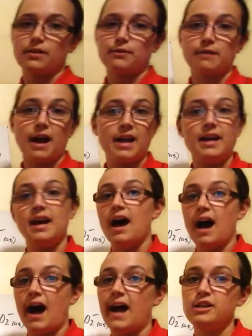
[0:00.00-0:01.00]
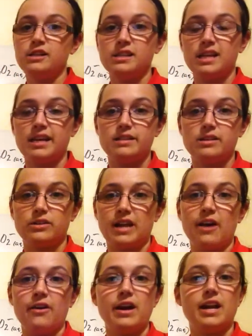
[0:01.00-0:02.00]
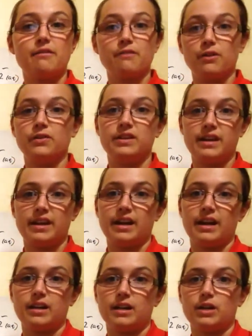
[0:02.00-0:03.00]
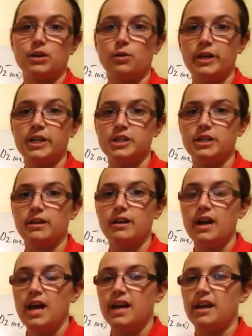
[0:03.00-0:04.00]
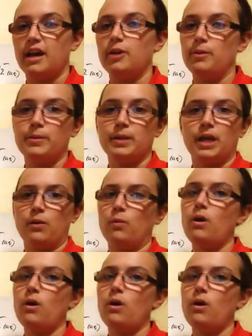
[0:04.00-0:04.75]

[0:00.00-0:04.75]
on the right, I just canceled out and I wrote the net ionic equation. Now you may be like,